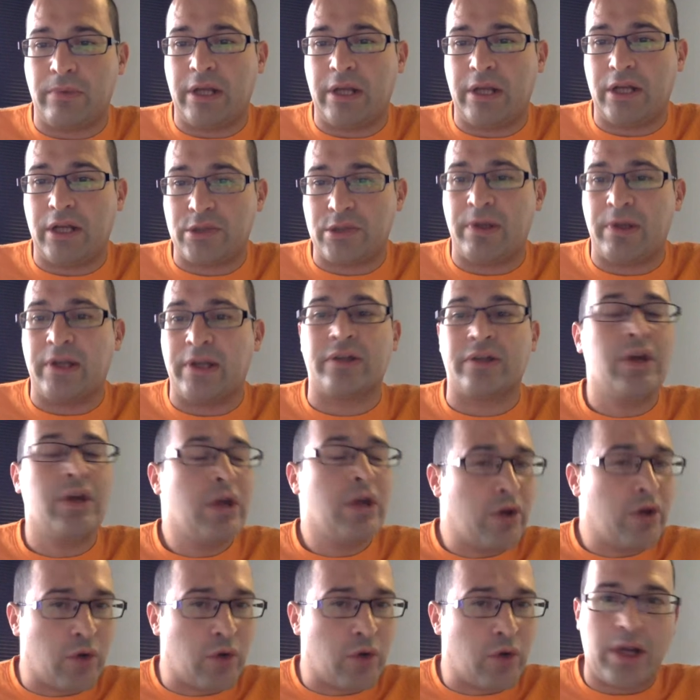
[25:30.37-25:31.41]
management,
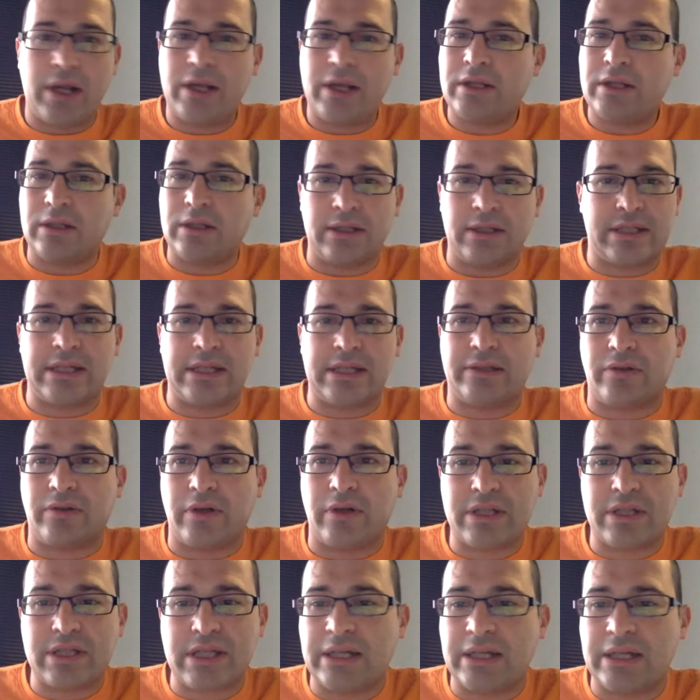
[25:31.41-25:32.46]
Griddle,
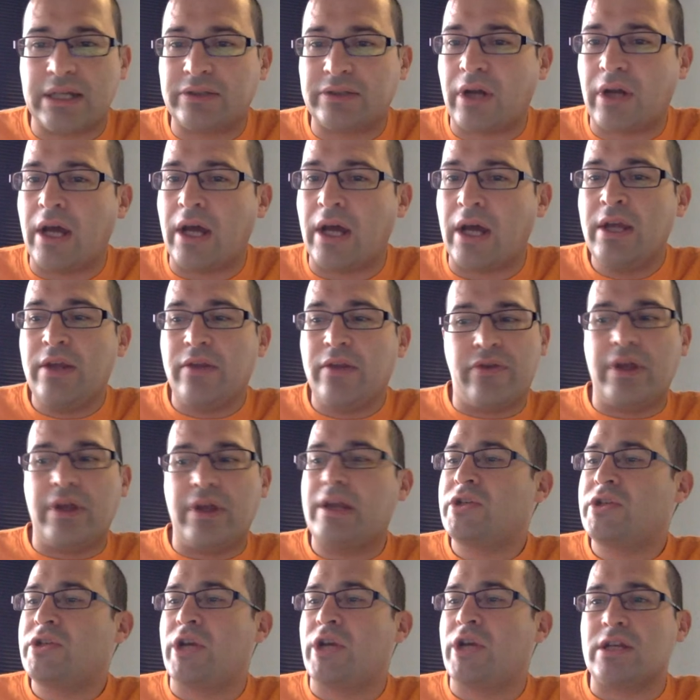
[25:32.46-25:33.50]
etc., etc.
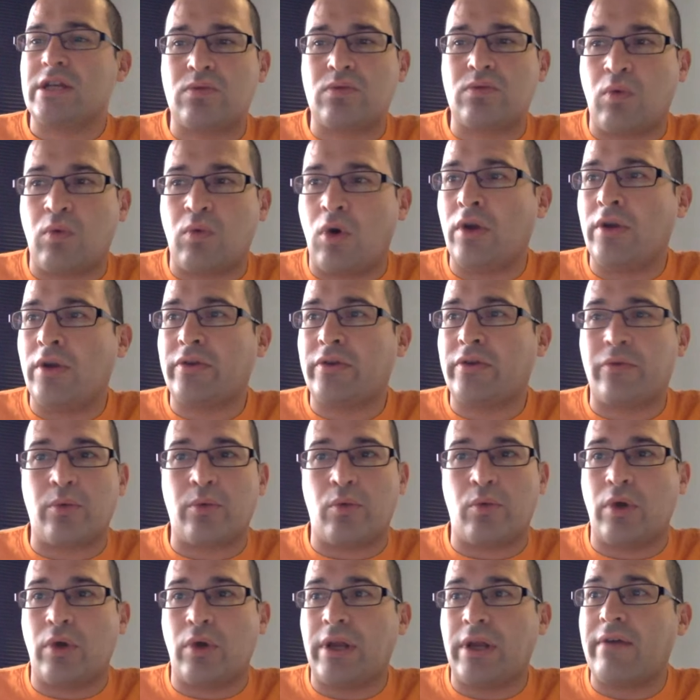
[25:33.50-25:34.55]
They just want
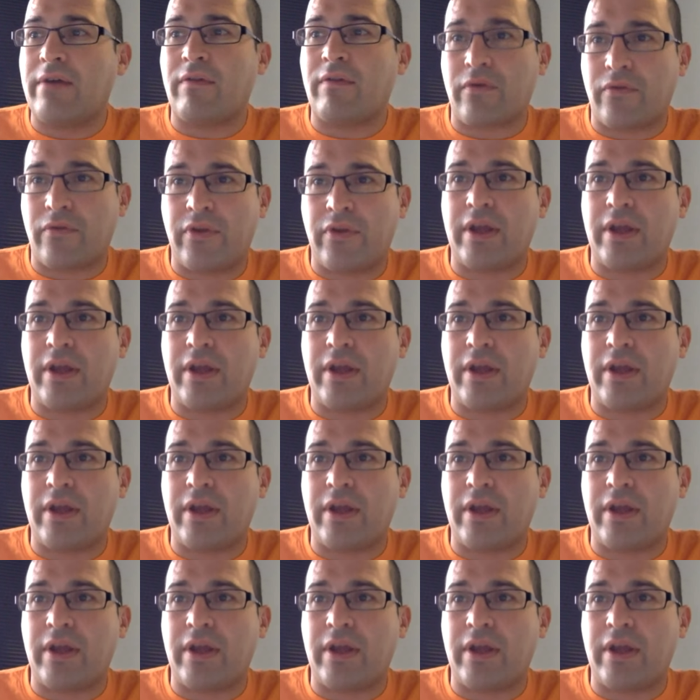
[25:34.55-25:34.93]
whatever